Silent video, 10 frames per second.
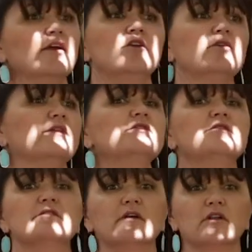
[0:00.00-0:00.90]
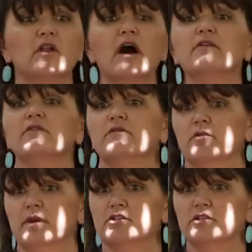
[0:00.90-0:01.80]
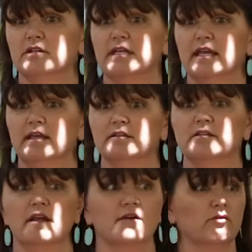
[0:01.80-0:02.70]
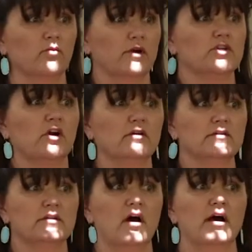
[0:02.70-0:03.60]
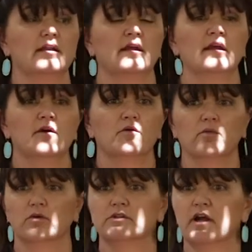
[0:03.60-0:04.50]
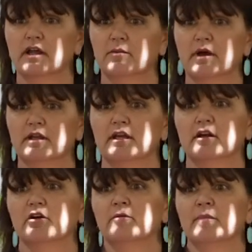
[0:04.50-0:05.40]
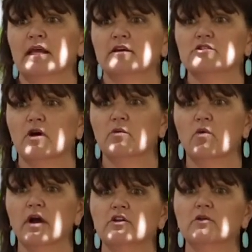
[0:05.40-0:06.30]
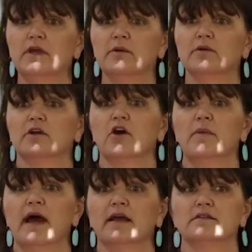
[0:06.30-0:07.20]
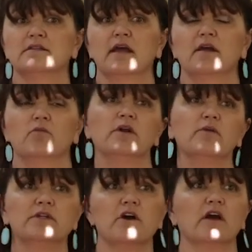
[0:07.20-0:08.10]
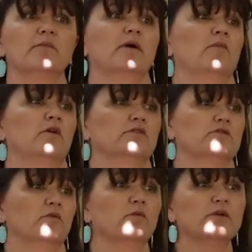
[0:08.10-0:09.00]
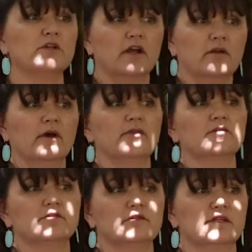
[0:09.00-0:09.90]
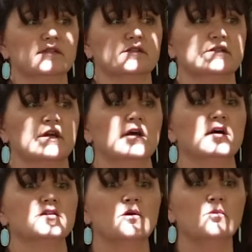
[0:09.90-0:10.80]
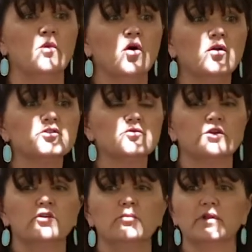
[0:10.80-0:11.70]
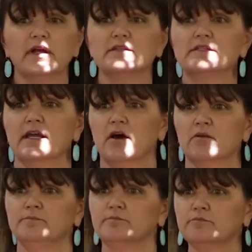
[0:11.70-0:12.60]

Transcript: you know, this is a lot of information to take in today from what Charles taught, what we're talking about here. So I want you to be able to go back and say, what are we talking about mulch? What are we talking about those diseases? So mulch, when you place down